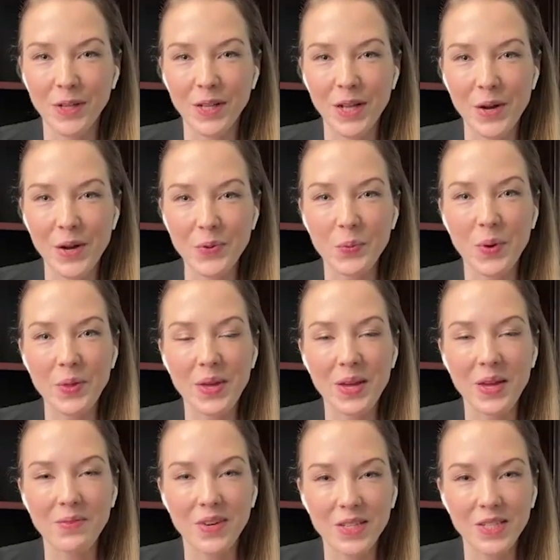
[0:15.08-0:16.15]
McLeod with
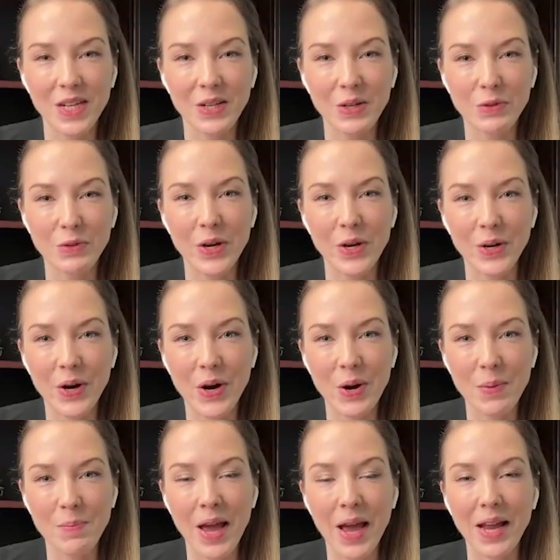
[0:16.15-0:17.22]
investing news dot
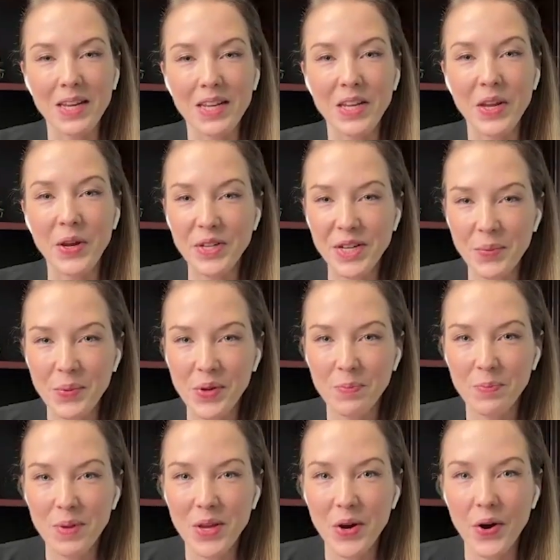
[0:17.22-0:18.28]
com, and here today with
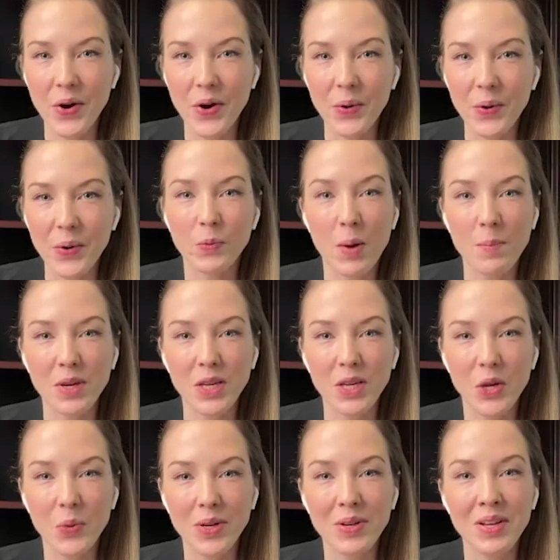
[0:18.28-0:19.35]
me are Rob
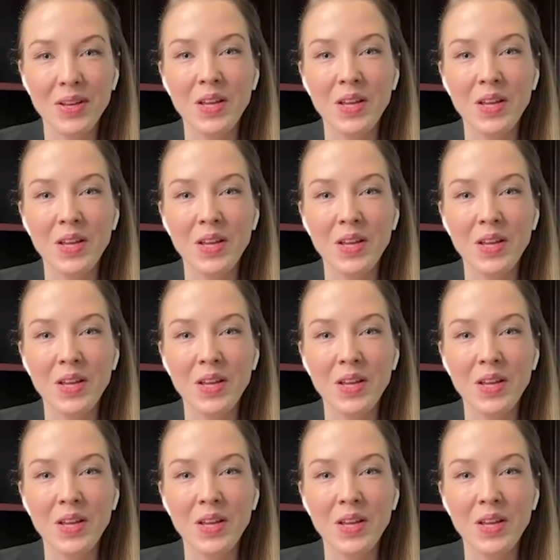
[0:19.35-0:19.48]
McEwen,